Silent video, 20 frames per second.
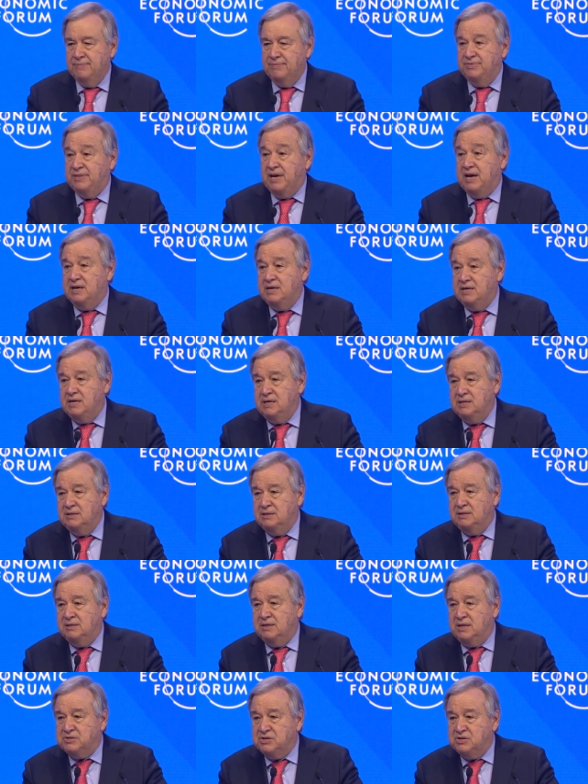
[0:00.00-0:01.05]
They need
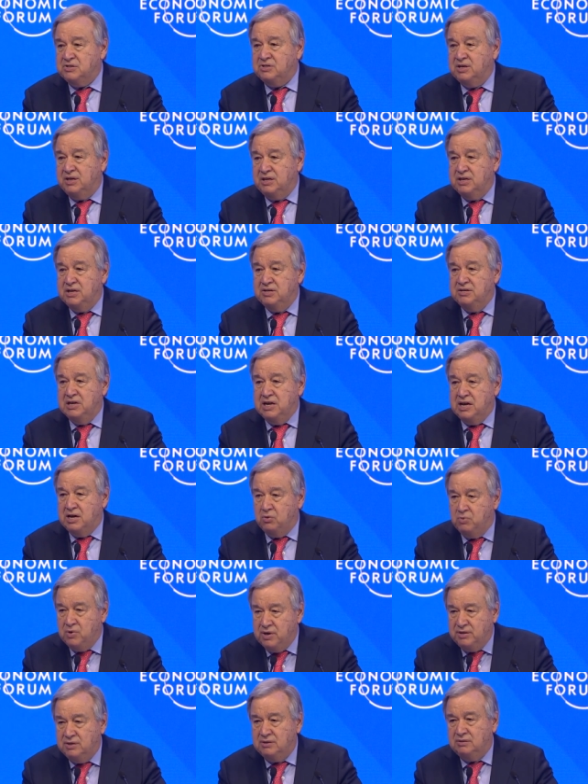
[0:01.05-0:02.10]
the necessary
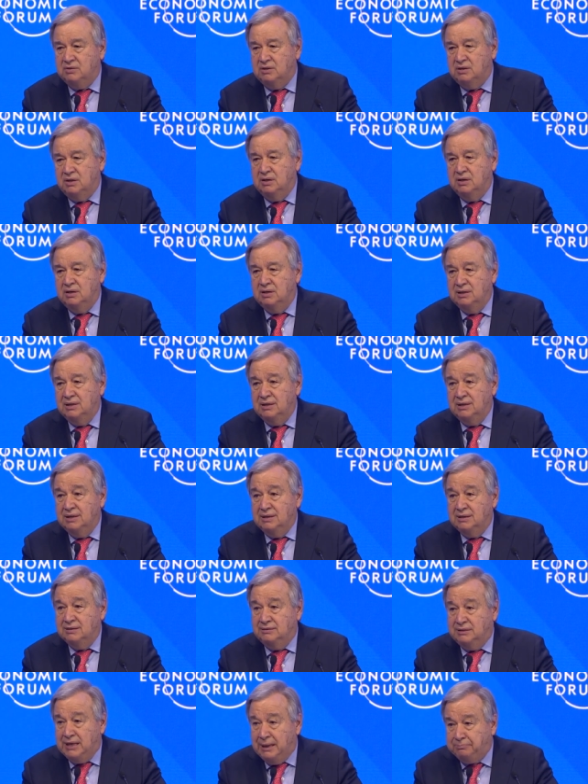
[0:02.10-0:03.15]
liquidity,
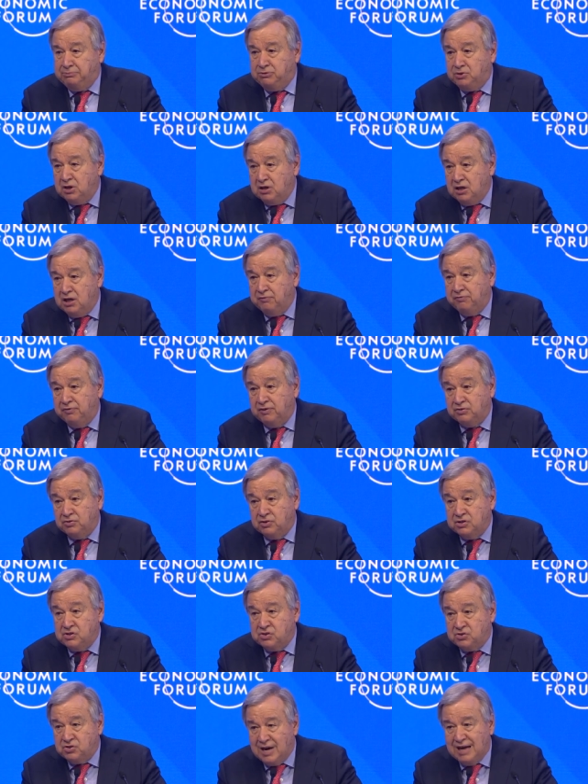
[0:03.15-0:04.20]
debt relief and
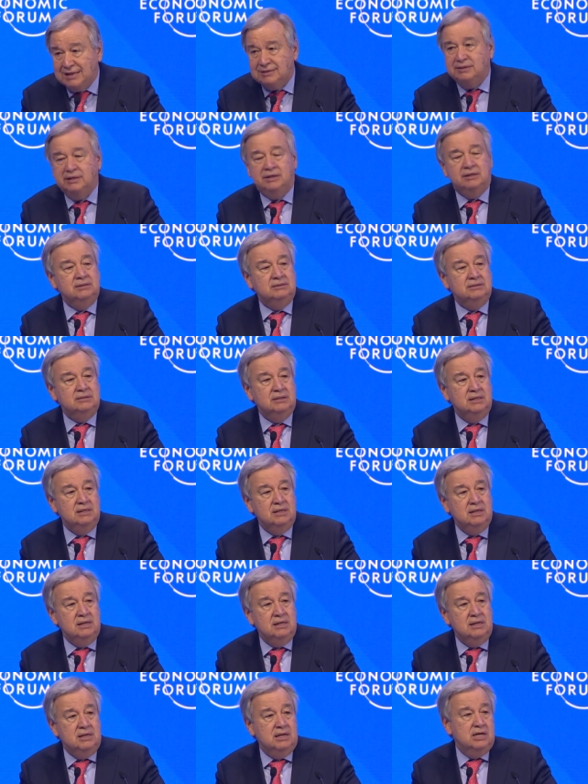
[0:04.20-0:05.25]
restructuring,
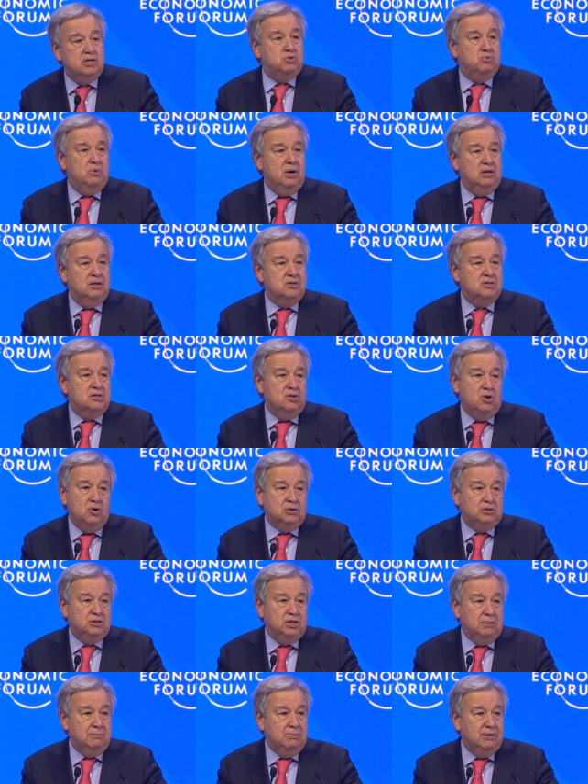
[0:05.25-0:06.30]
as well as
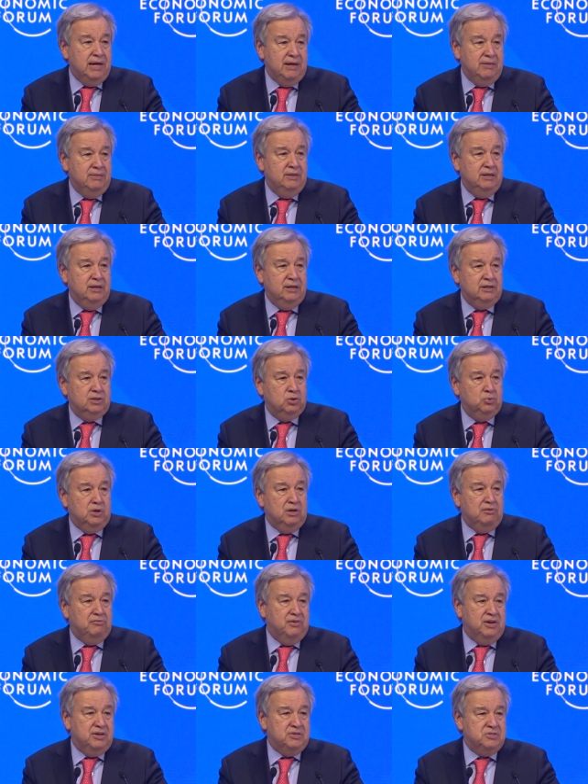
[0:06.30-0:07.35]
long-term lending to
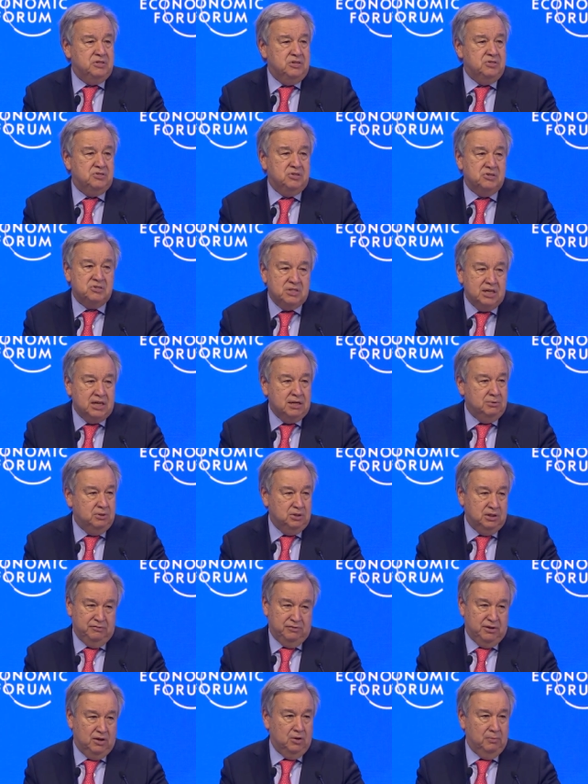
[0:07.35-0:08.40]
invest in sustainable
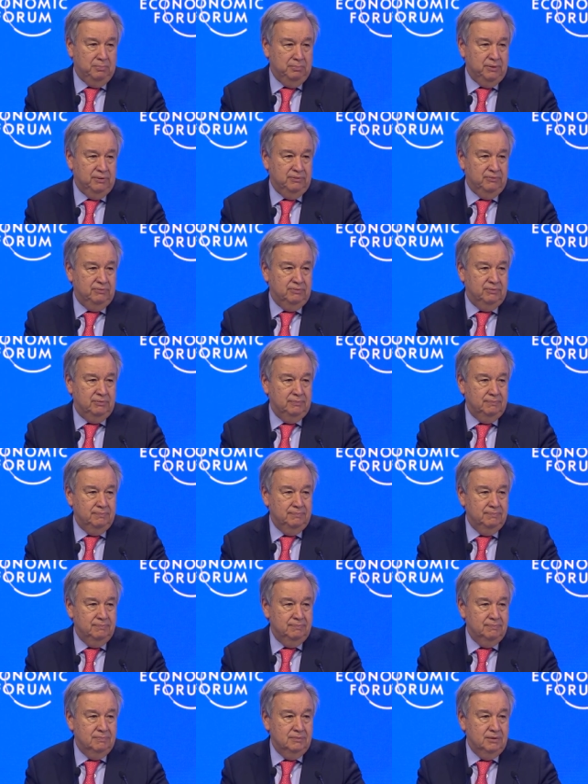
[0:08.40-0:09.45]
development.
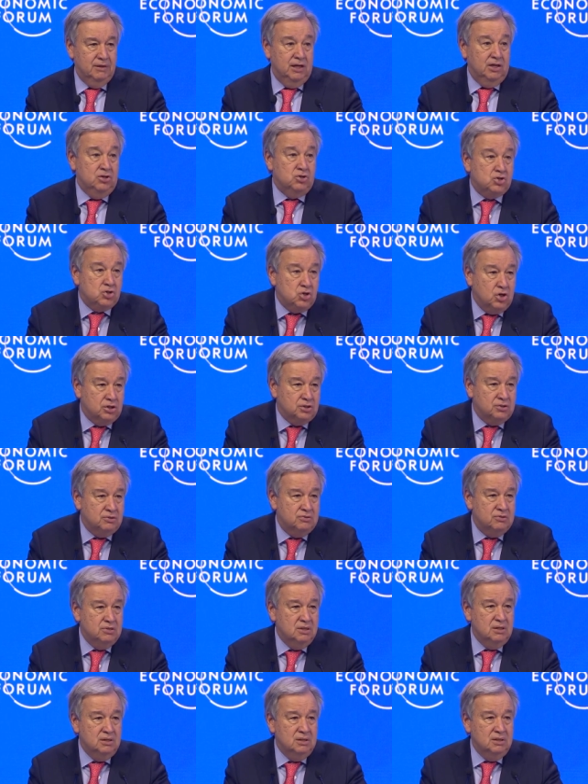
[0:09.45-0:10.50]
In
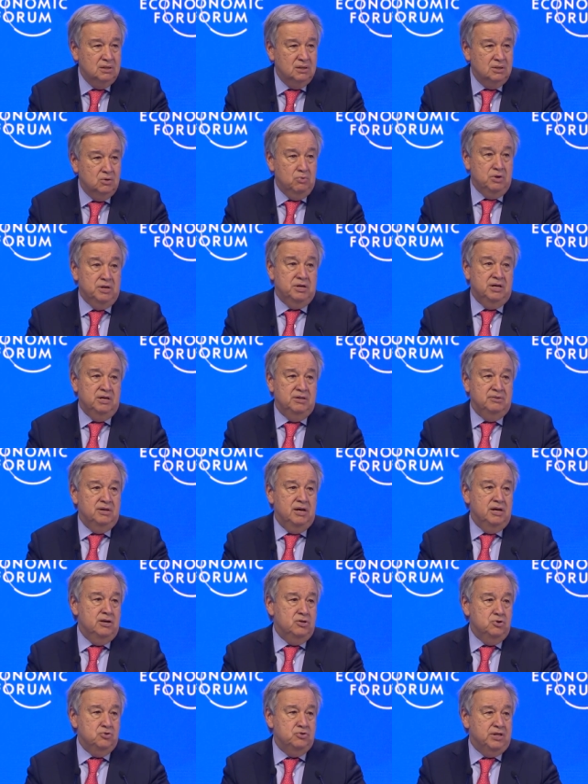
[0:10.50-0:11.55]
short, we need
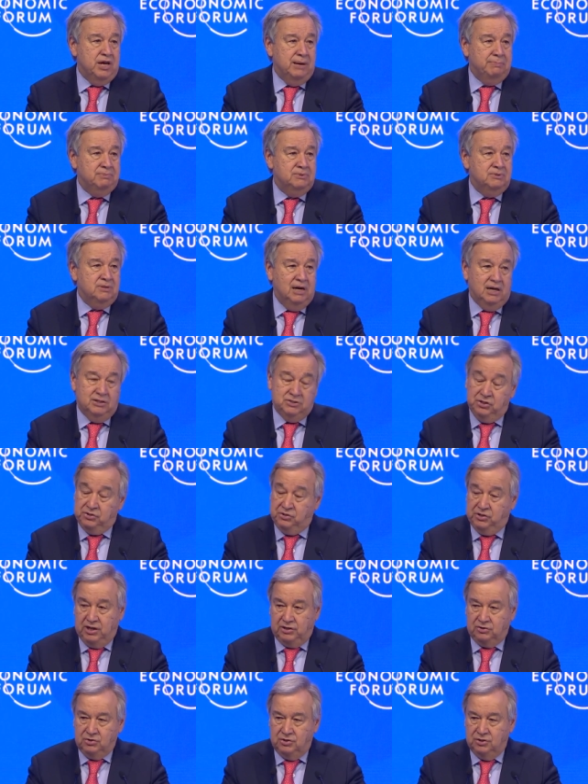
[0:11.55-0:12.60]
a new debt
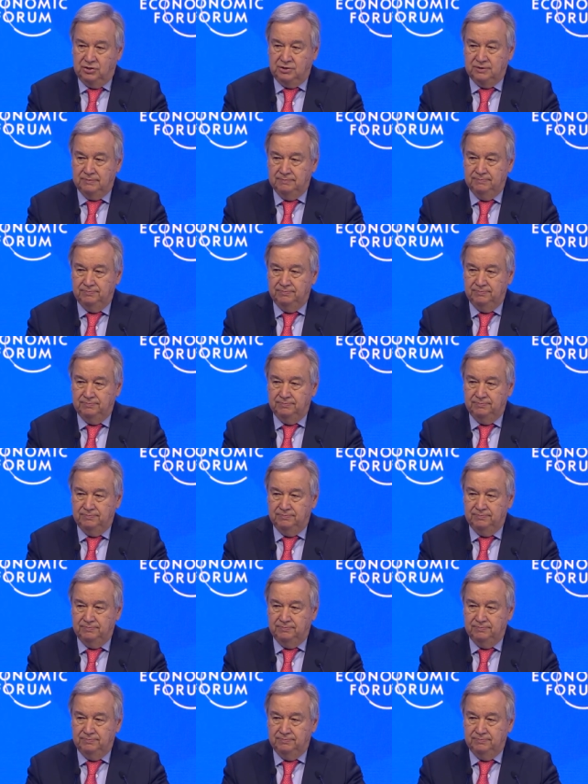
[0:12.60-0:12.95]
architecture.